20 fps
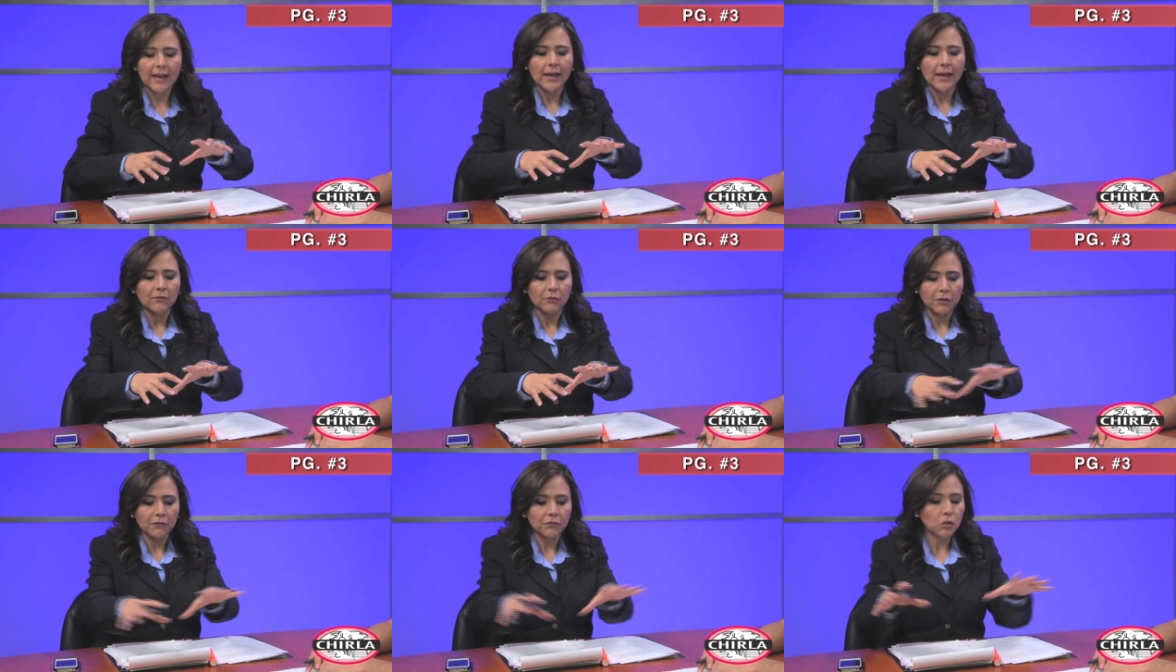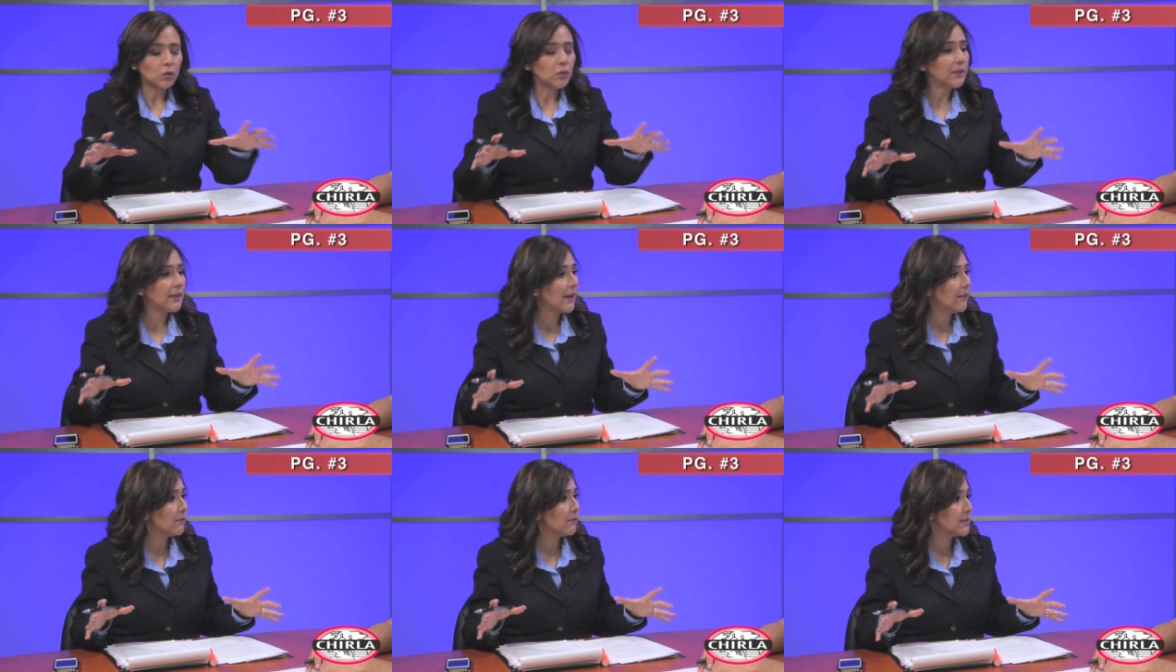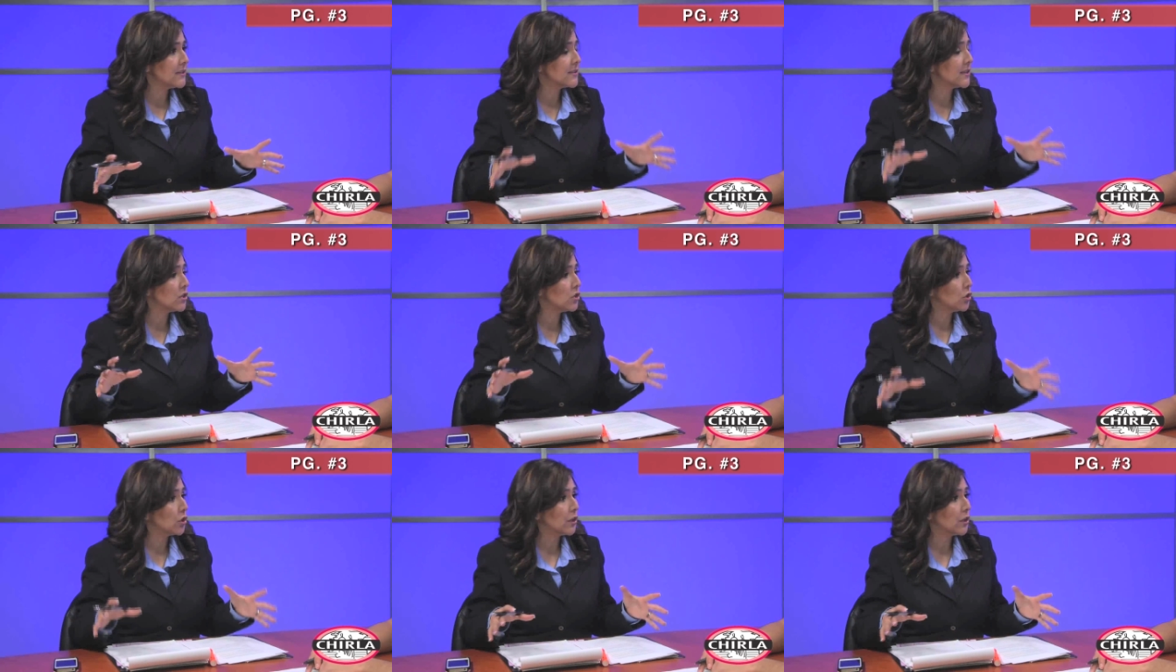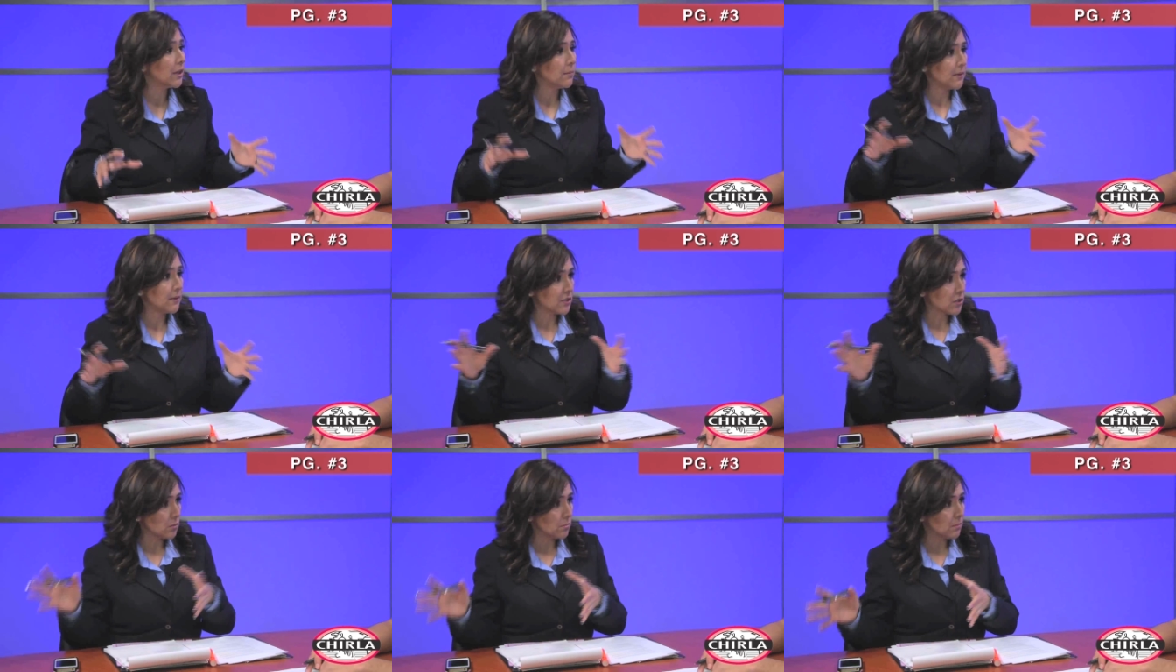review the evidence that you're going to
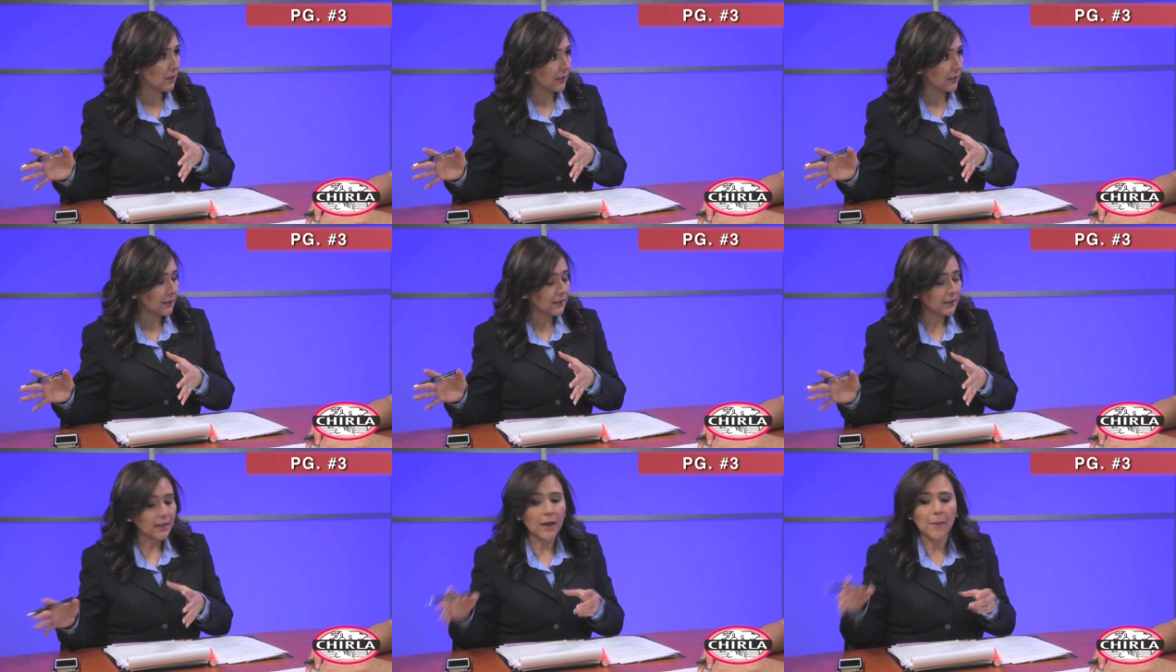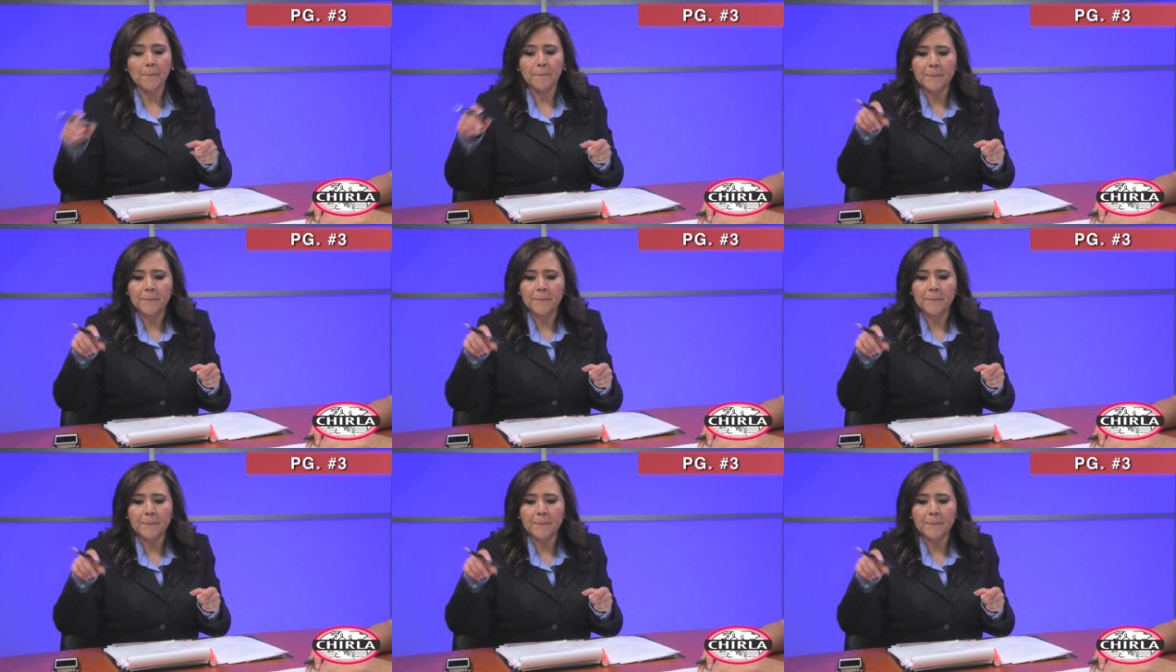be submitting.